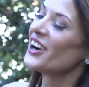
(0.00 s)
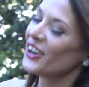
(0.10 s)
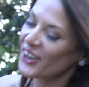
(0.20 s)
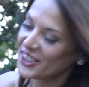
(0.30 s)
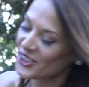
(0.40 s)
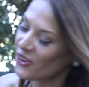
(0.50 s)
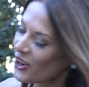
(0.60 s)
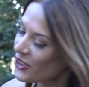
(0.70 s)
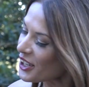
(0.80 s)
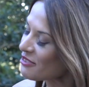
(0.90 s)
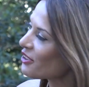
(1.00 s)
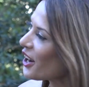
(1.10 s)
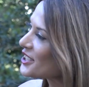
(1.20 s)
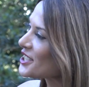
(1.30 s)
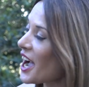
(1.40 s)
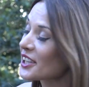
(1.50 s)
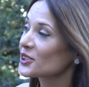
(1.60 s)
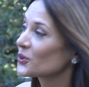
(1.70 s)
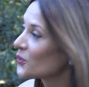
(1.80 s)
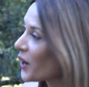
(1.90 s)
All right. So I got invited to ask
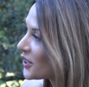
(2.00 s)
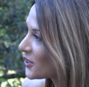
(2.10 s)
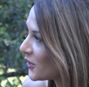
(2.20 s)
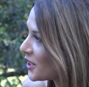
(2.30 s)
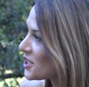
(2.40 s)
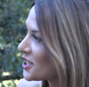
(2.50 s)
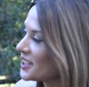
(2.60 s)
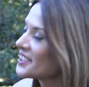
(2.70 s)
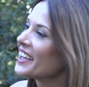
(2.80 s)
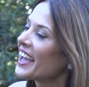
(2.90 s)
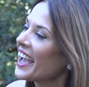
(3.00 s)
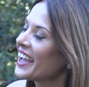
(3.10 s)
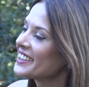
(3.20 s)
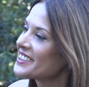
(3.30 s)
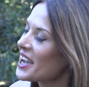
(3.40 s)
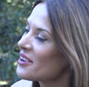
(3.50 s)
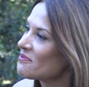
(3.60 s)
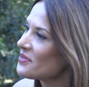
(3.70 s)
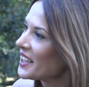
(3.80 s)
one question, and I